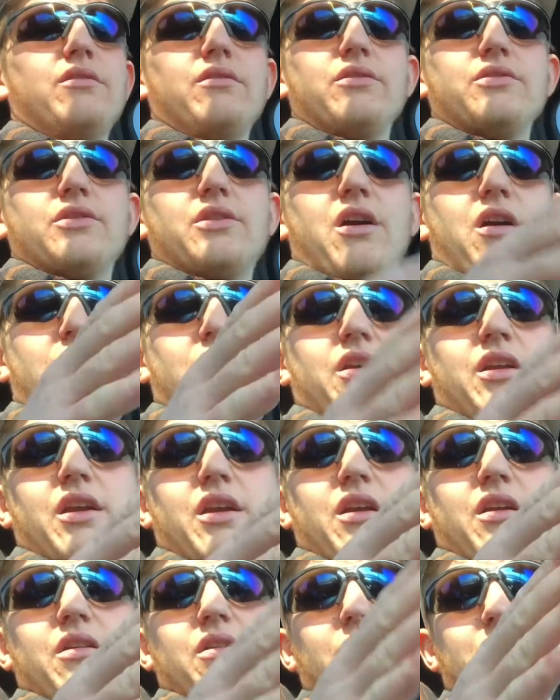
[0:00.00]
you're starting
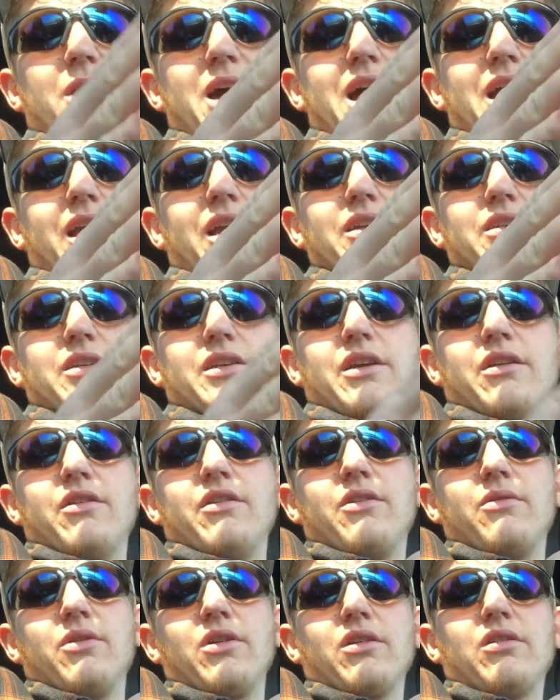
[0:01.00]
here and your back end's here,
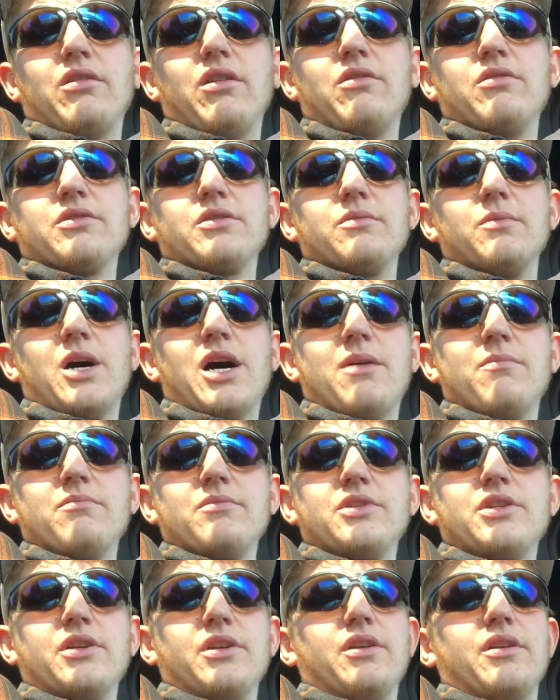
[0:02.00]
and you want to close them up
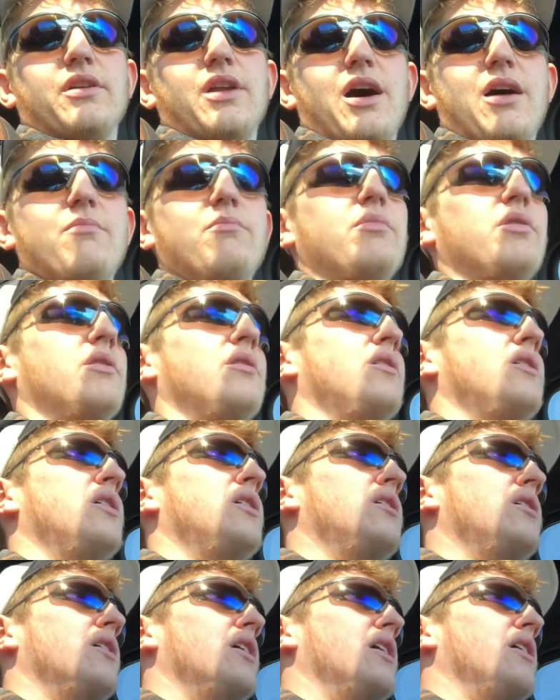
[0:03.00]
so you can dump.
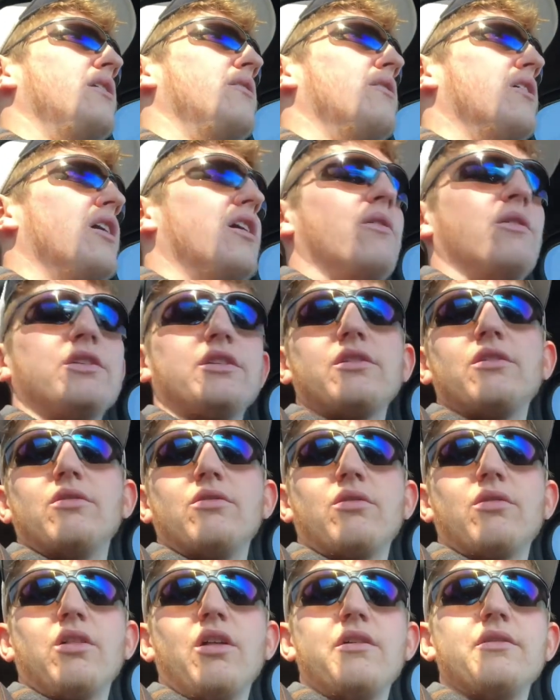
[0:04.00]
Anyway, I went to
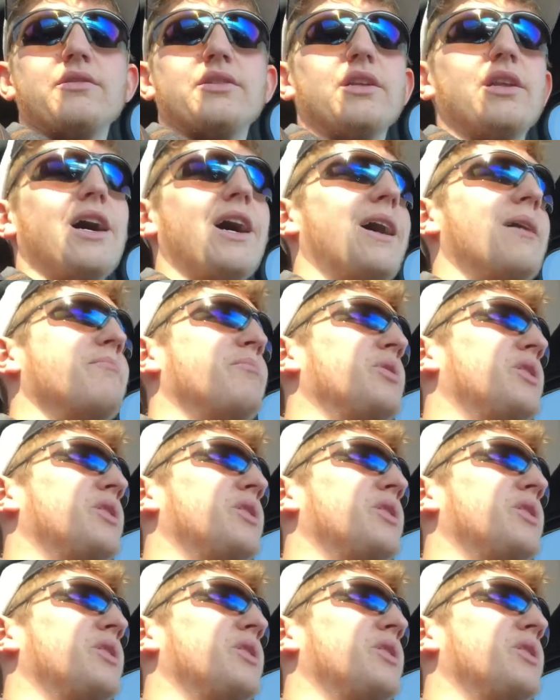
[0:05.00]
go close it up,